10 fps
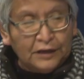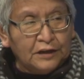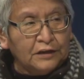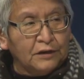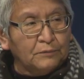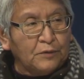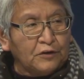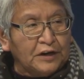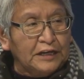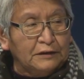And
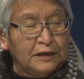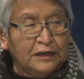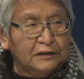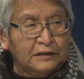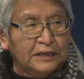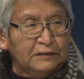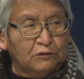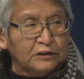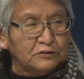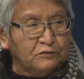Amari, he
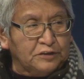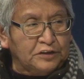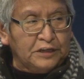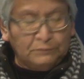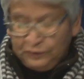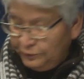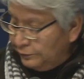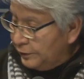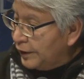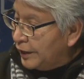works overtime too.